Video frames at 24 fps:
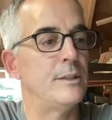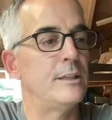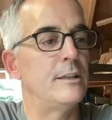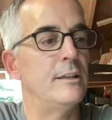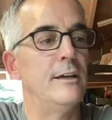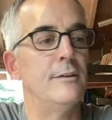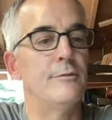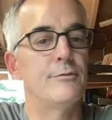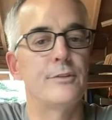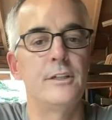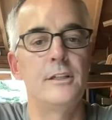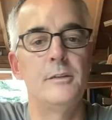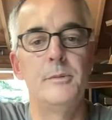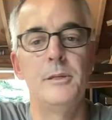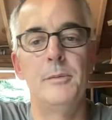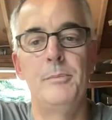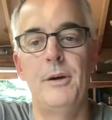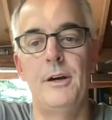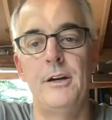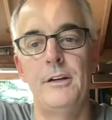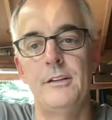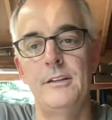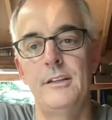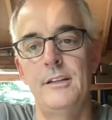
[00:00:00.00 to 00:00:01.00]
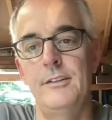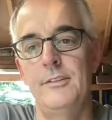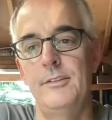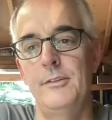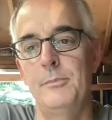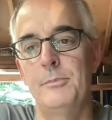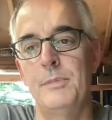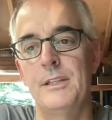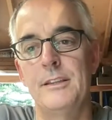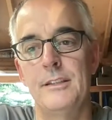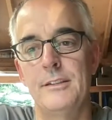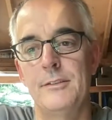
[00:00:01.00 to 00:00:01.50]
for you to be a part of this, but
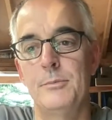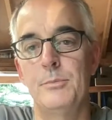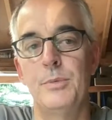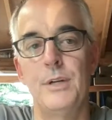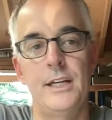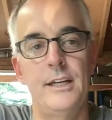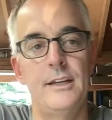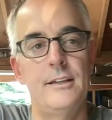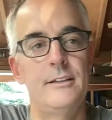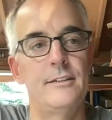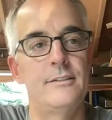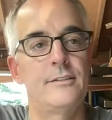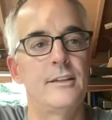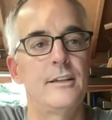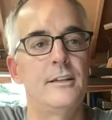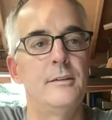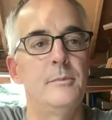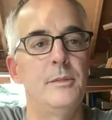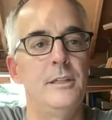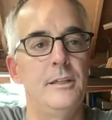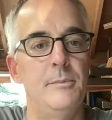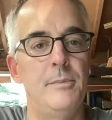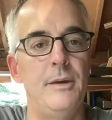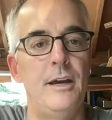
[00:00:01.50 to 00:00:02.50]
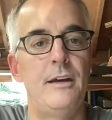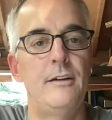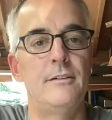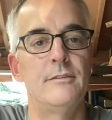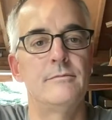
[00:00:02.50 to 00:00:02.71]
this brand is going to be about